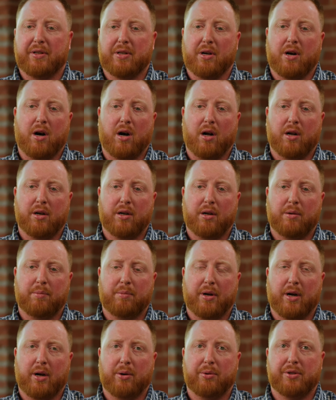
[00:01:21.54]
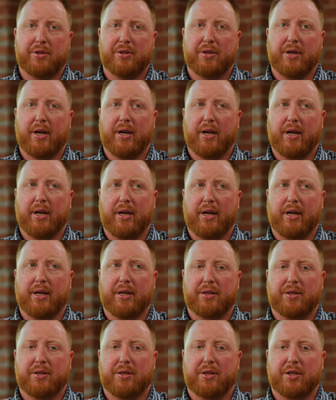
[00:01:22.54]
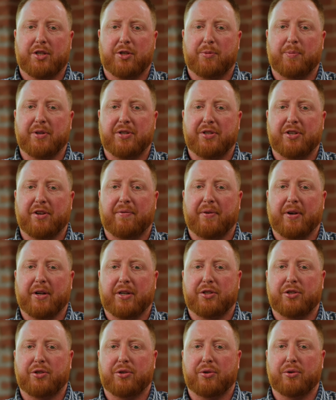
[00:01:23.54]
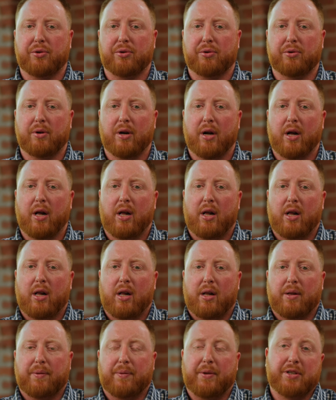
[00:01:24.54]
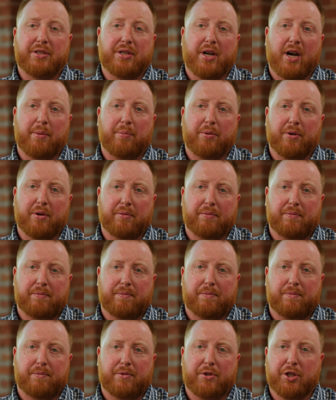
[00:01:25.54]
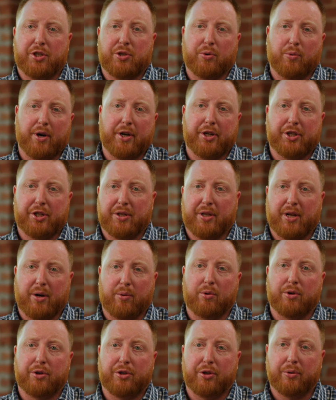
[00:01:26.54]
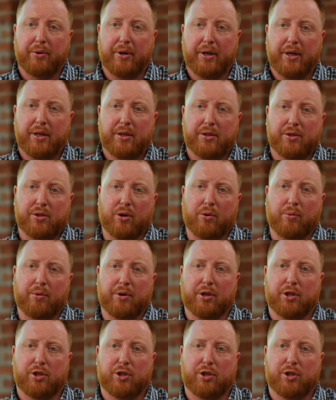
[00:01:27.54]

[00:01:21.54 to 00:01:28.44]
to Honda, but I would say it's specific to this type of situation that we're doing. So when you're